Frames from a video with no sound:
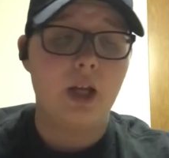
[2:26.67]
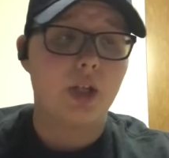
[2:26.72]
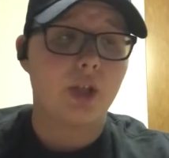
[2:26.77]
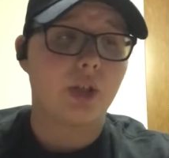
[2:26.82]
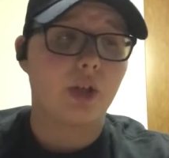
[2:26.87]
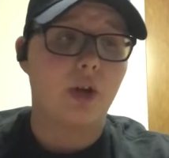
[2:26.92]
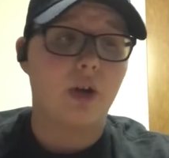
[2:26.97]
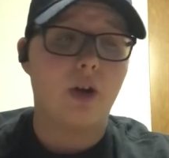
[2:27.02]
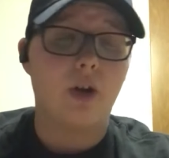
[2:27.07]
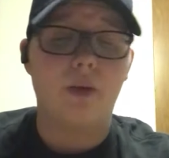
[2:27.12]

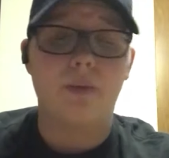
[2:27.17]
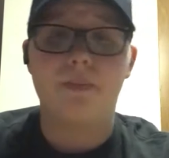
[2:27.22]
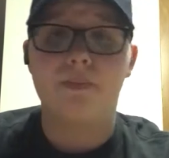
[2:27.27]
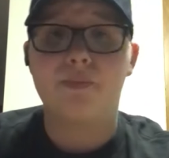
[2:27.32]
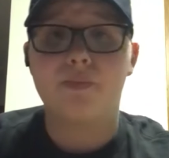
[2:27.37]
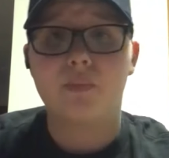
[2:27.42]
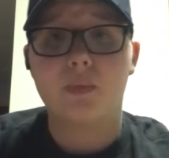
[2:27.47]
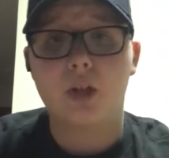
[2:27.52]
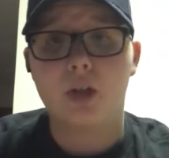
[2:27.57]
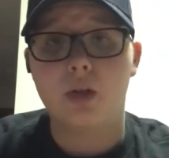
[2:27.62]
So
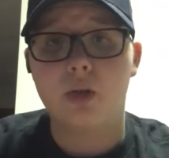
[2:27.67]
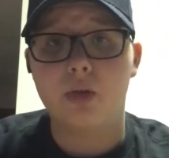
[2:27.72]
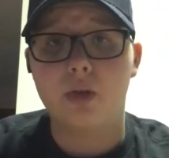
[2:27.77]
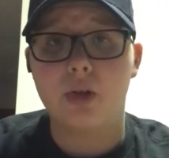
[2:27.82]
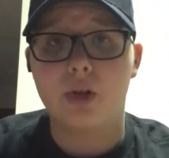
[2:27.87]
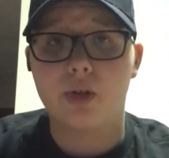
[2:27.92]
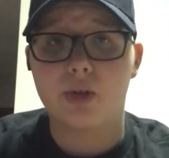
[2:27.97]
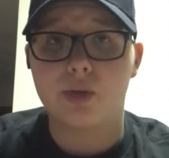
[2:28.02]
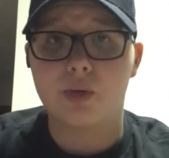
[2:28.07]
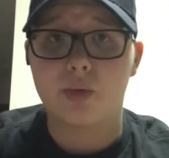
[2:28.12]
who
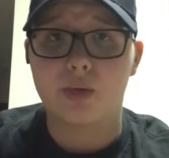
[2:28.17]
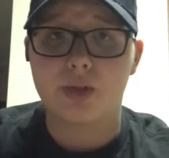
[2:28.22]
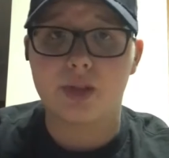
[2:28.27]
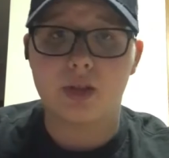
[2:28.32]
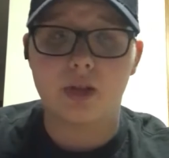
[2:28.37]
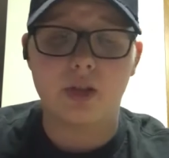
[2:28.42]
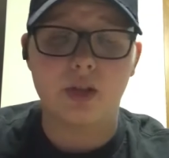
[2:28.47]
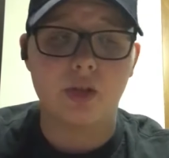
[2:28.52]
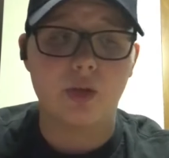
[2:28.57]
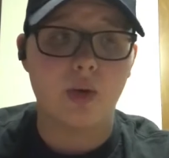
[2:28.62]
knows? We'll
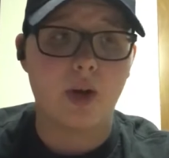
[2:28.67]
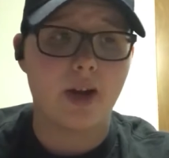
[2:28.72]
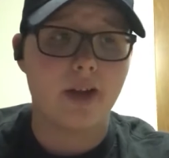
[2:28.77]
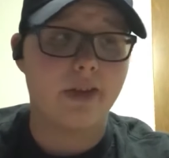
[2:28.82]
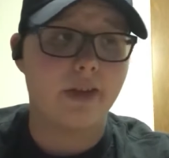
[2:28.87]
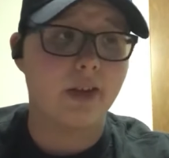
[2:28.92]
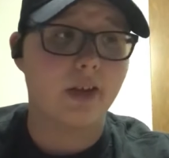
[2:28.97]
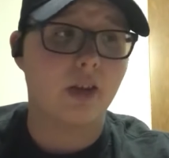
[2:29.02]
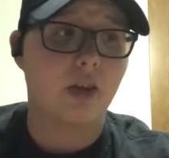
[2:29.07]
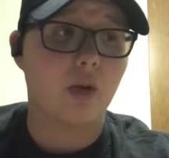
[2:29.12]
see. Do I
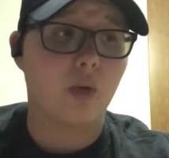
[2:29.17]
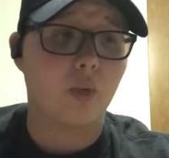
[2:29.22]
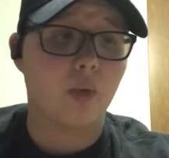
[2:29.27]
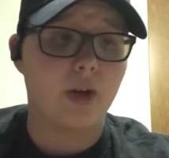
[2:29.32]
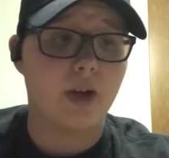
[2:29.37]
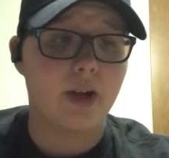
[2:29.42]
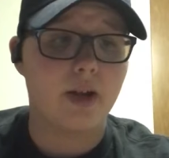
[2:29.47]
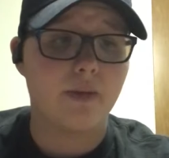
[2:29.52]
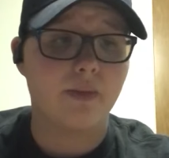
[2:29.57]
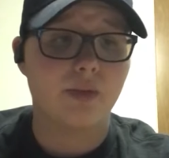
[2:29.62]
think the
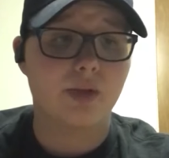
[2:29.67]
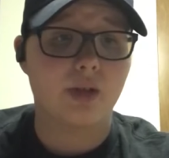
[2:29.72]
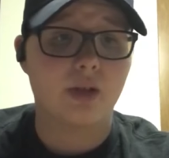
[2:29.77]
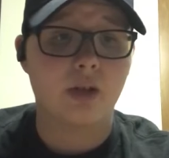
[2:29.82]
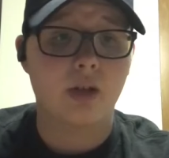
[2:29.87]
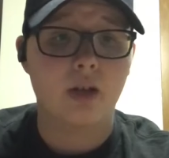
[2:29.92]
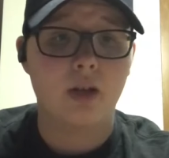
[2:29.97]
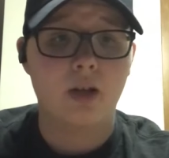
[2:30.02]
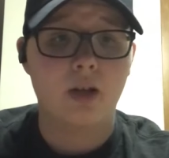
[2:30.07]
Rams?